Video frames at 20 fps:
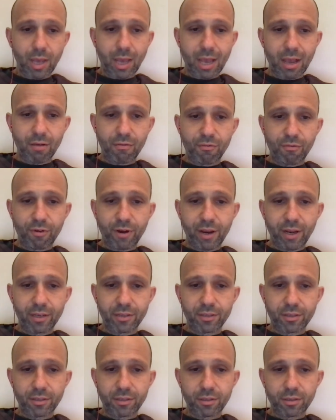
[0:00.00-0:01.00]
Al
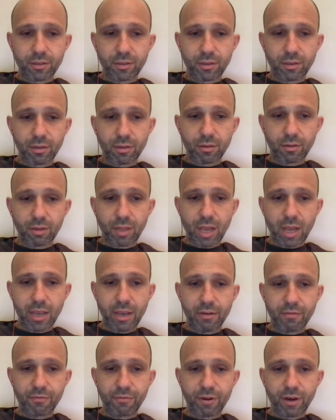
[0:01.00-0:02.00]
Frank's
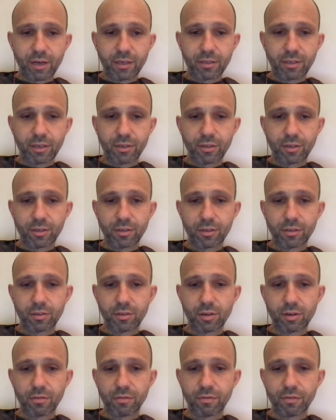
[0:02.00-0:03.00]
Lion Frank Sanchez is
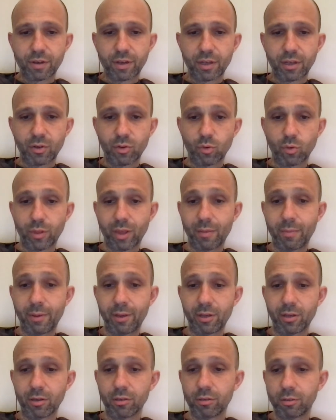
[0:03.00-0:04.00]
gonna fight. Oh, that'd
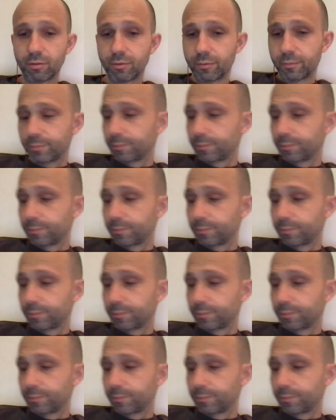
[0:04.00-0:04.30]
be good.